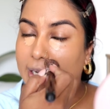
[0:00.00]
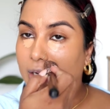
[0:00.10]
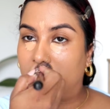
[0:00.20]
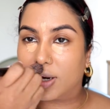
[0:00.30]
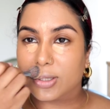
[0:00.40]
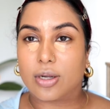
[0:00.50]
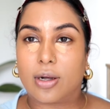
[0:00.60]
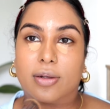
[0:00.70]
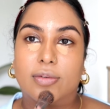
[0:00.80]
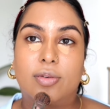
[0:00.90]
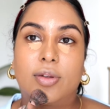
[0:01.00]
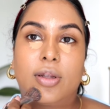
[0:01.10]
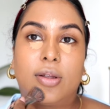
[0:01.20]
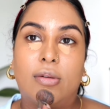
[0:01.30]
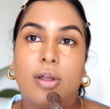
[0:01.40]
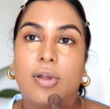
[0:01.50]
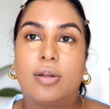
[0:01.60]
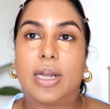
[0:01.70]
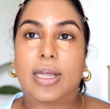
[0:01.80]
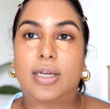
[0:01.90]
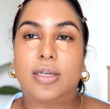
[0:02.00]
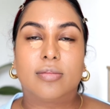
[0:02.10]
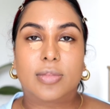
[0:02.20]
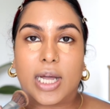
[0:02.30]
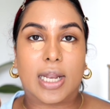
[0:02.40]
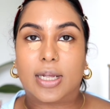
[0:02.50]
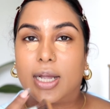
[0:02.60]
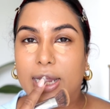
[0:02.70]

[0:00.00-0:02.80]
a lot of like color.